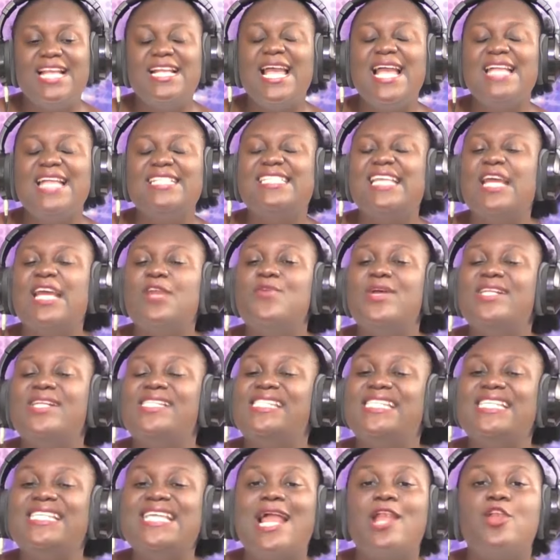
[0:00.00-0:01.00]

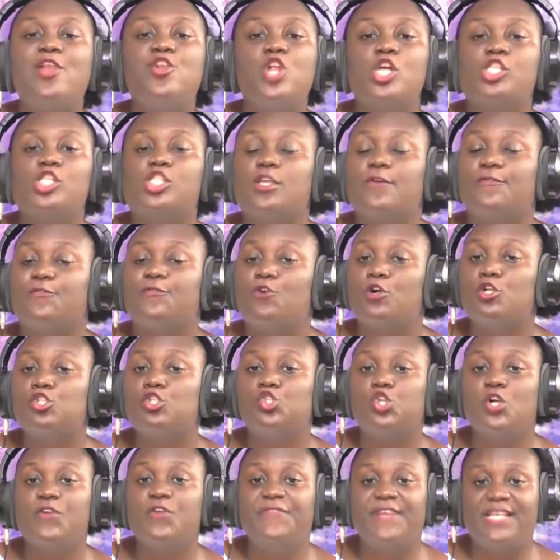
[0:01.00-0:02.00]
Generated a lot of
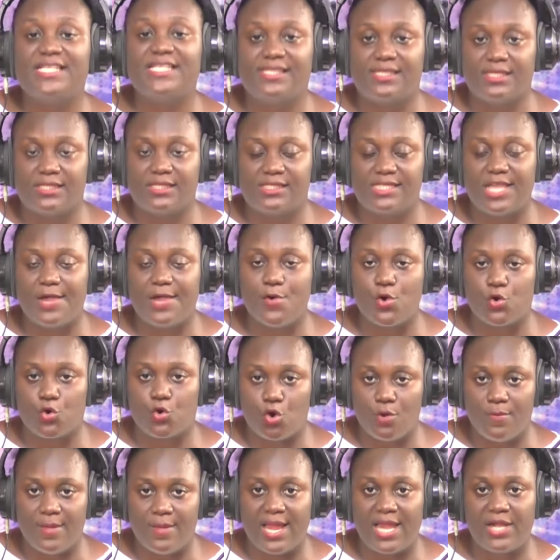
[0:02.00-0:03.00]
controversies. I will
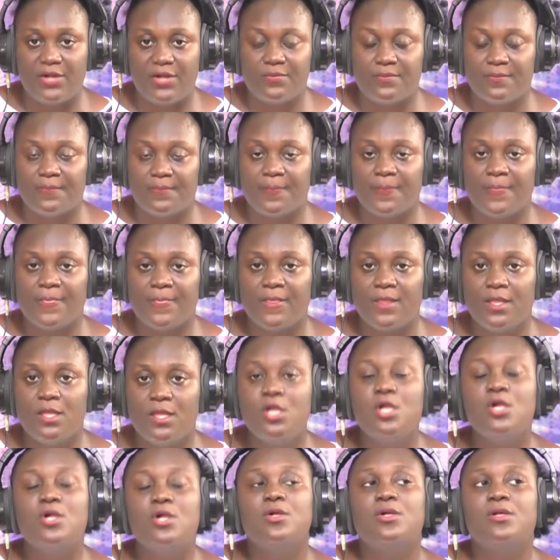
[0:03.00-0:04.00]
chrome Hanum.
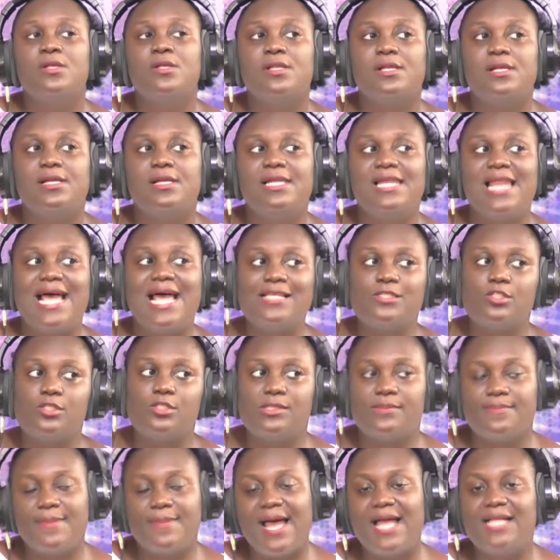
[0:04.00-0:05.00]

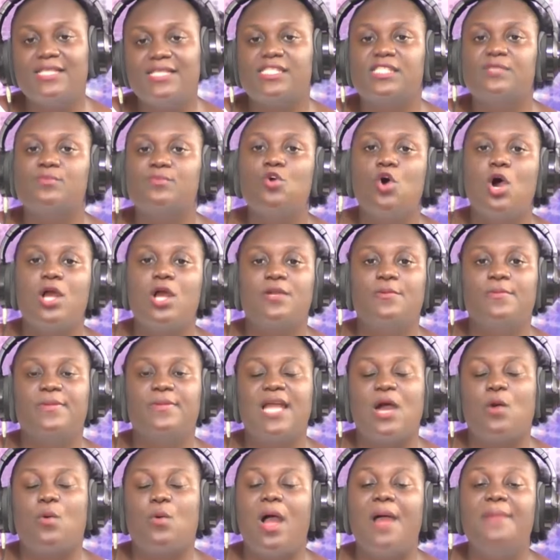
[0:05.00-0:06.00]
Last month, Mohanum
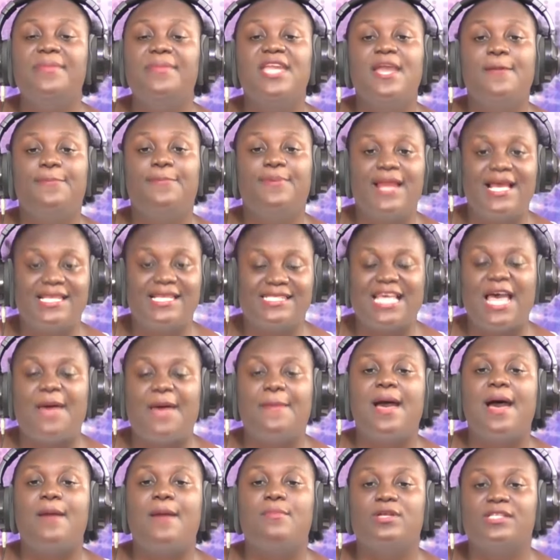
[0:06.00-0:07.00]
na kwami A plus
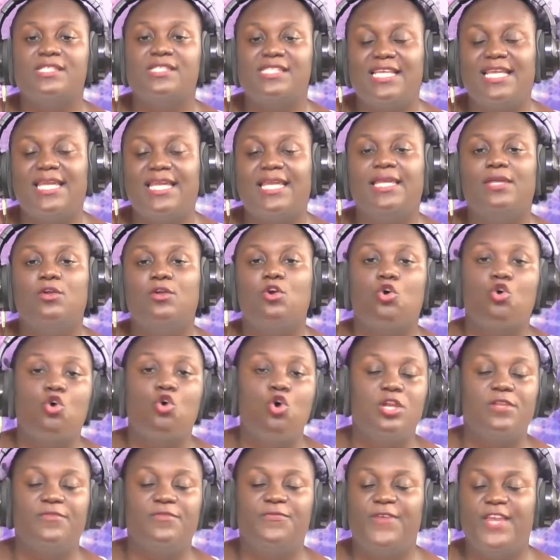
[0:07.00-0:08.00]
Aba Bonting or
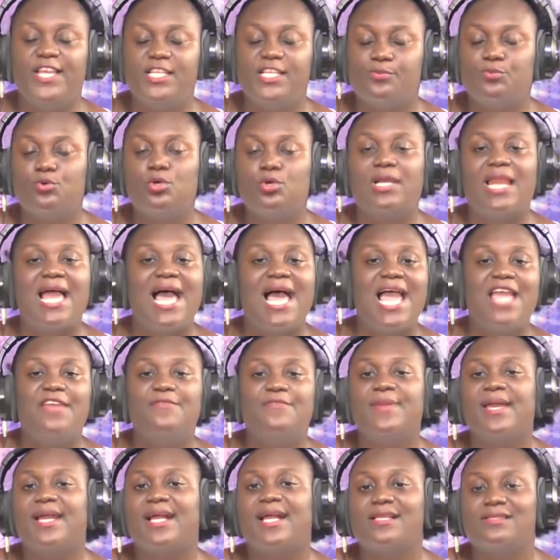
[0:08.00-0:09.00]
call the Facebook
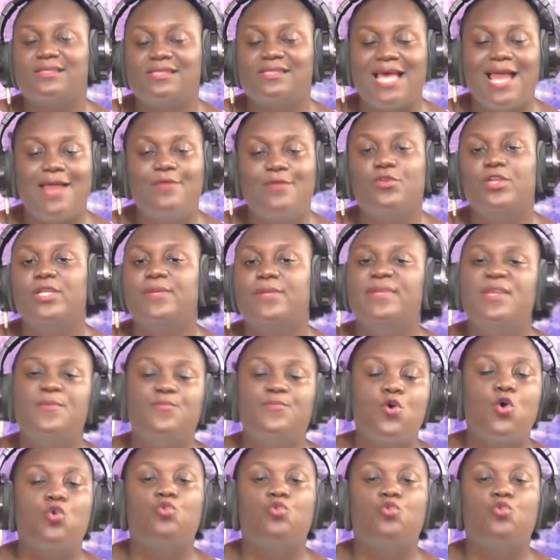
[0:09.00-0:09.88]
Live, Becca sign on the Mipo